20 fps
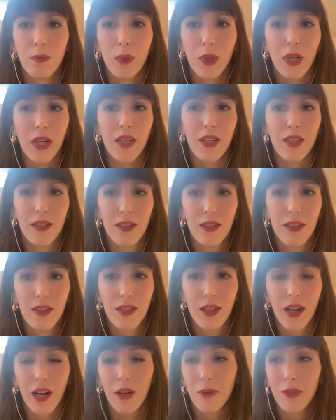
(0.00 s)
But
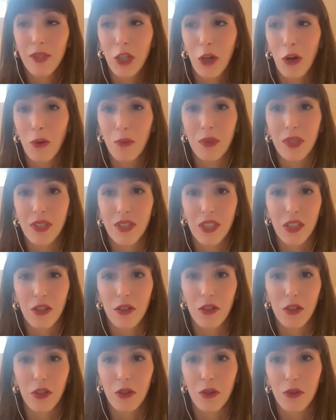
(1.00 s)
I really hope that
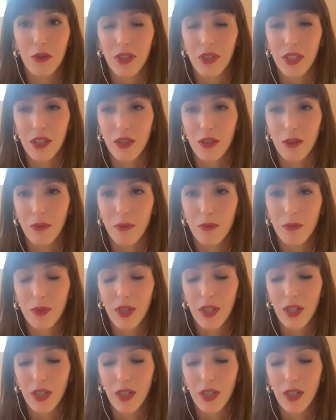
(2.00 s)
Sierra Leone, you know,